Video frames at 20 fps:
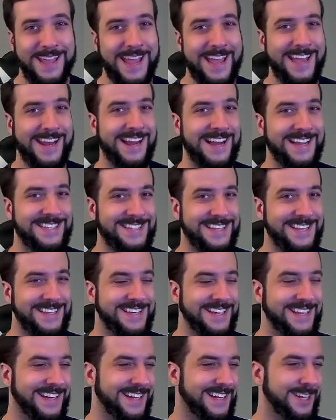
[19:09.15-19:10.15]
and I
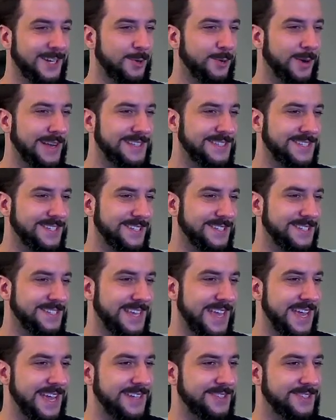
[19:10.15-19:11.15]
didn't quite
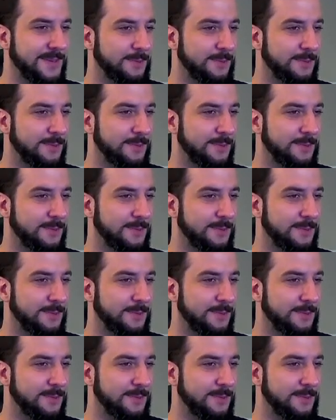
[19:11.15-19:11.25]
succeed.